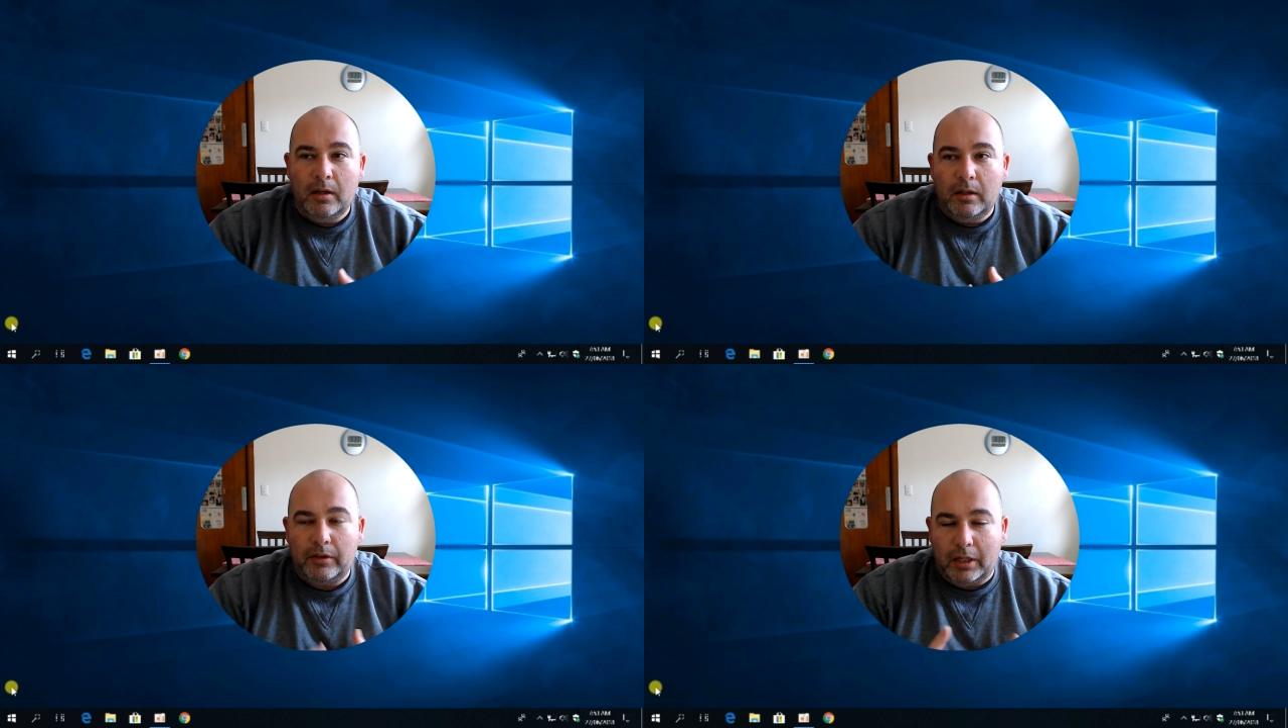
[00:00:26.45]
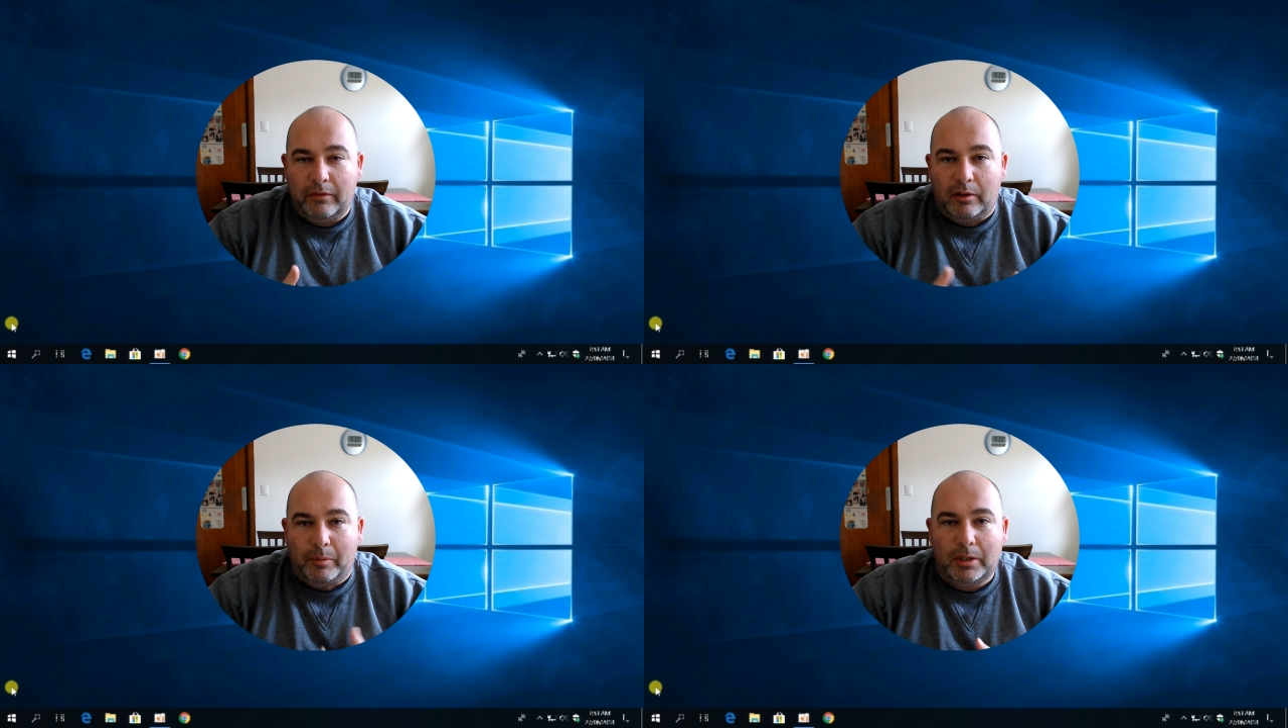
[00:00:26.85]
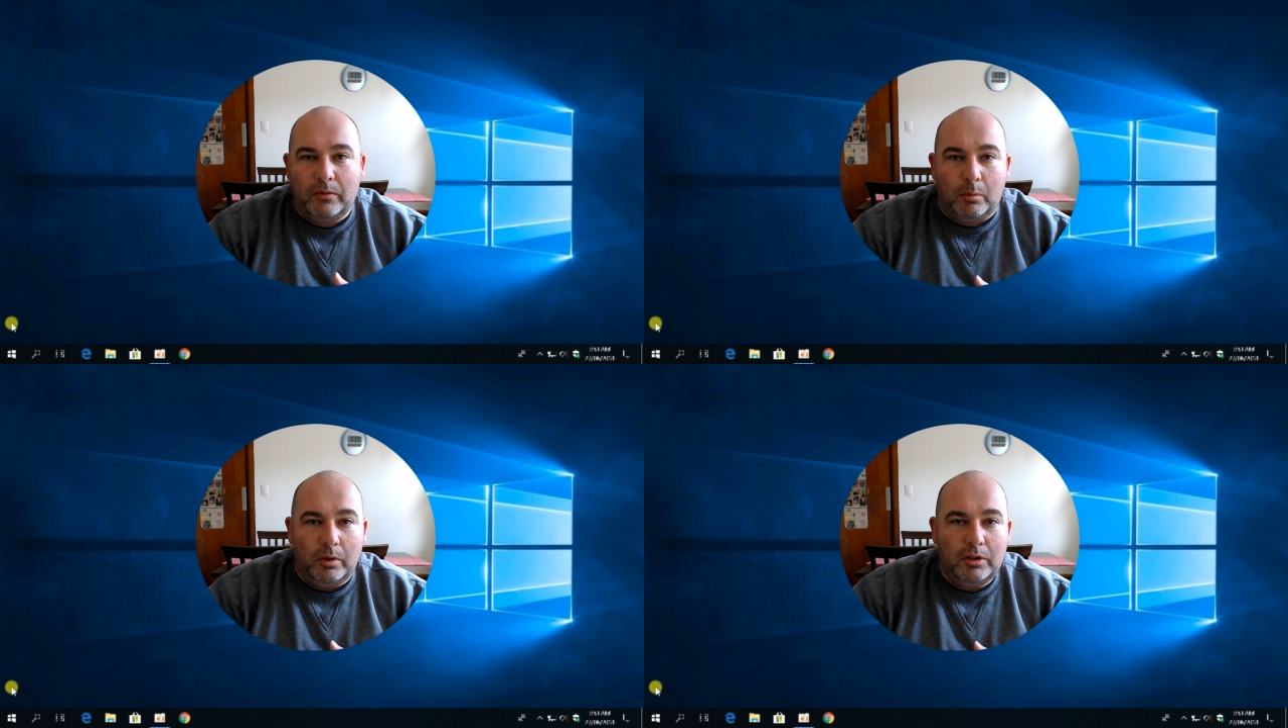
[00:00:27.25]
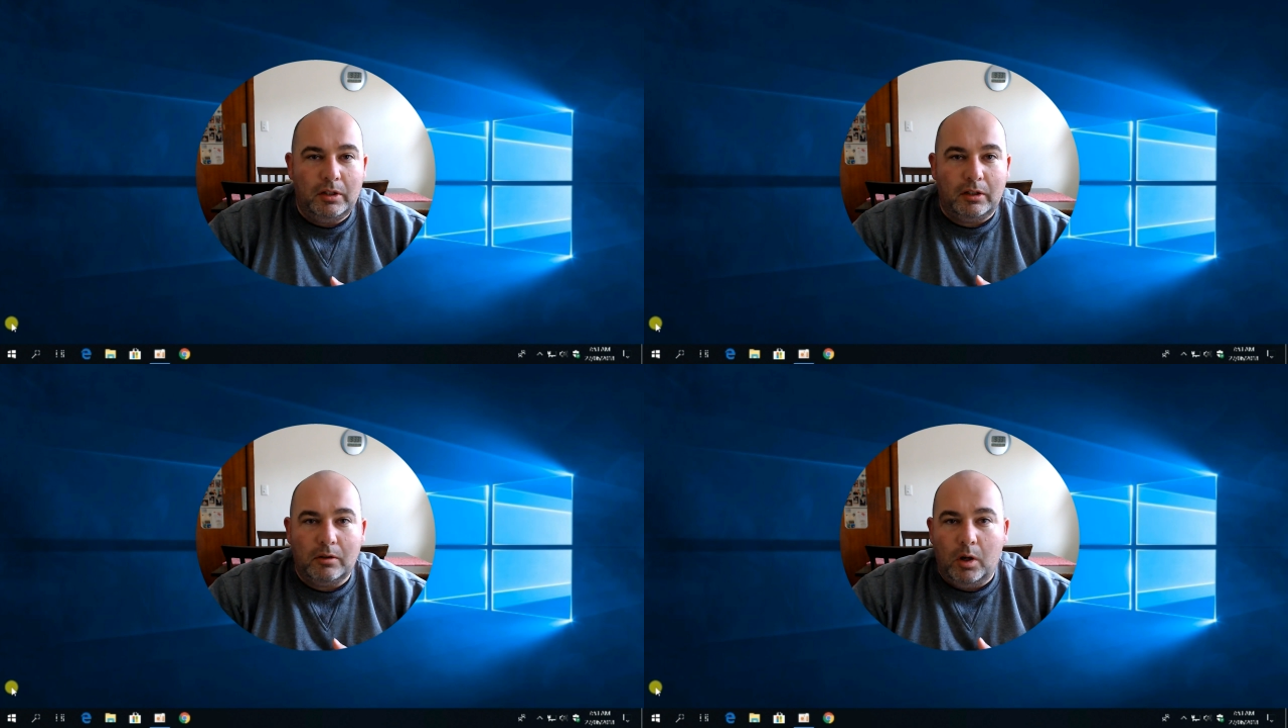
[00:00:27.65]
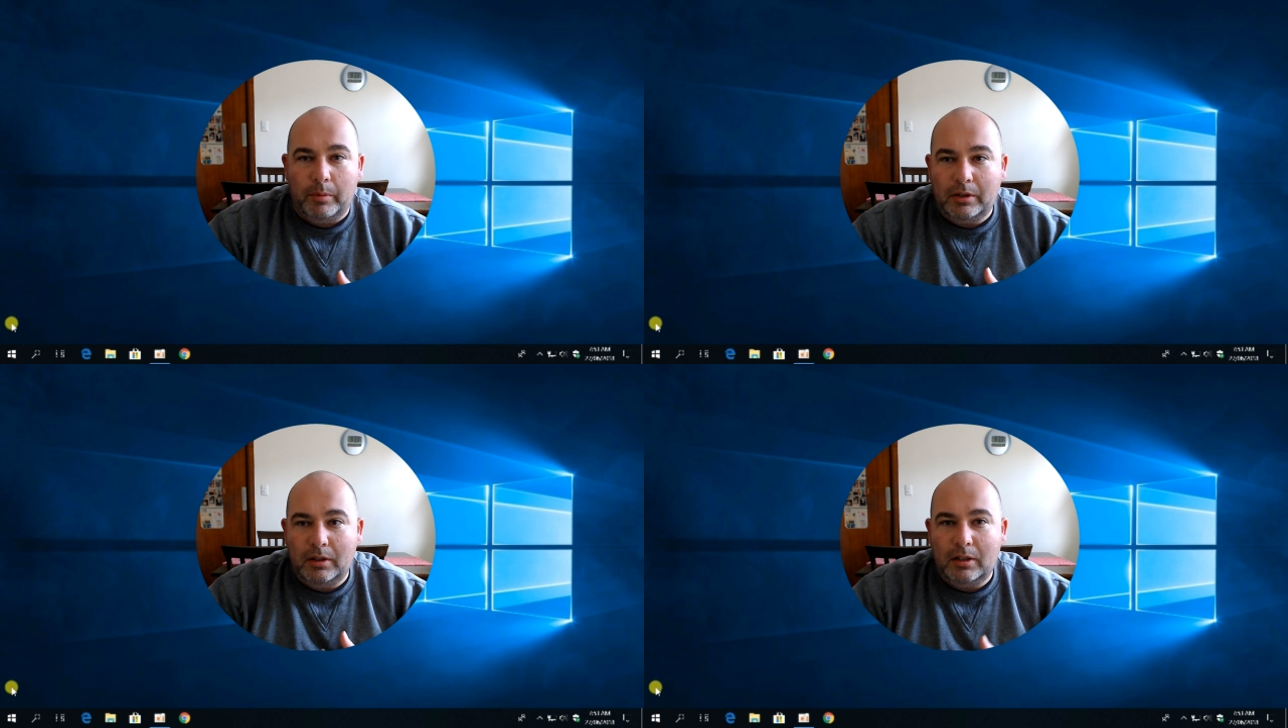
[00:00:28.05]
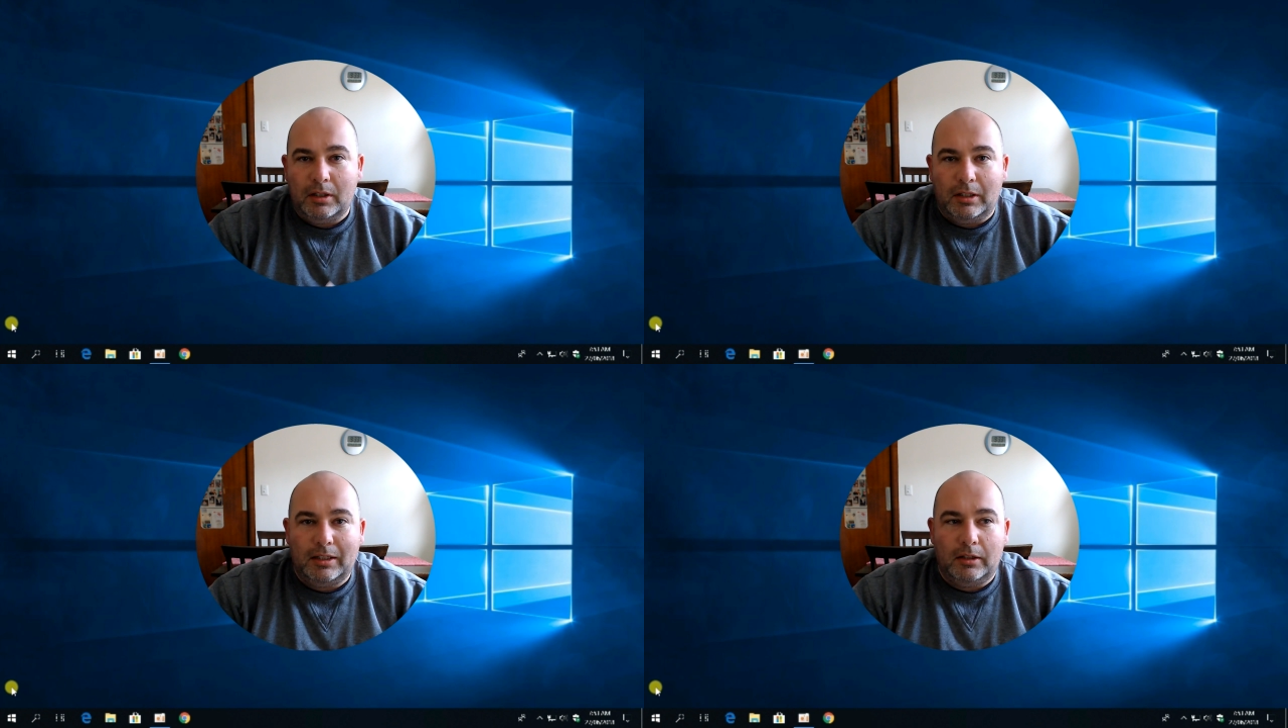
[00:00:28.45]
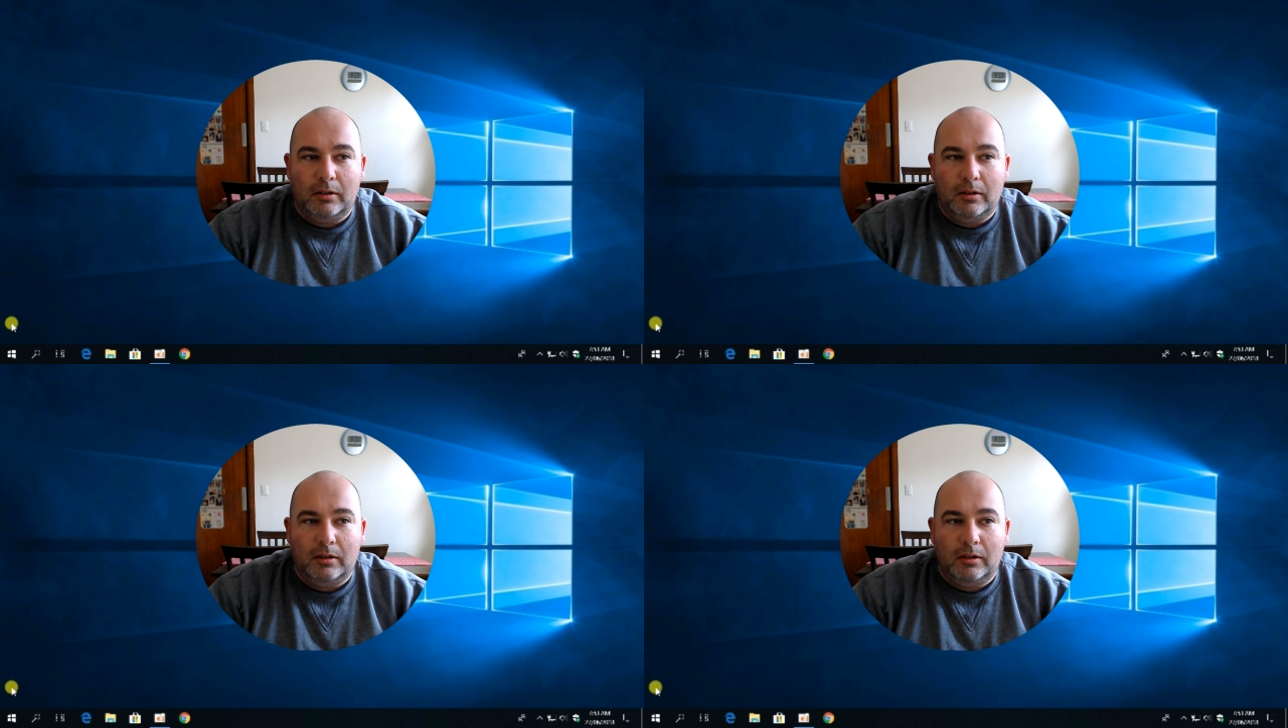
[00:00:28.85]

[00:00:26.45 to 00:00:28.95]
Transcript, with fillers: Thank you very much for watching and commenting, and uh,